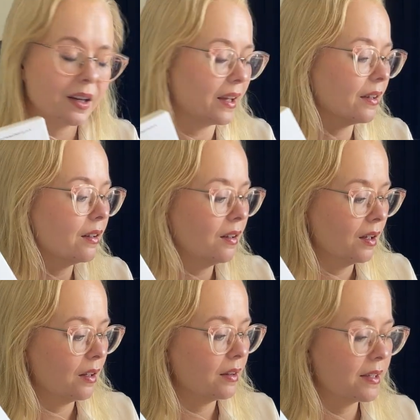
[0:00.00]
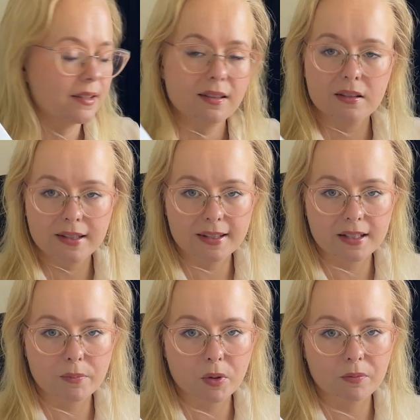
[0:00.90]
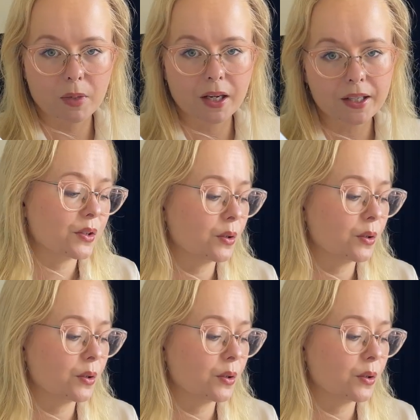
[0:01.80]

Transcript: in this system of mine,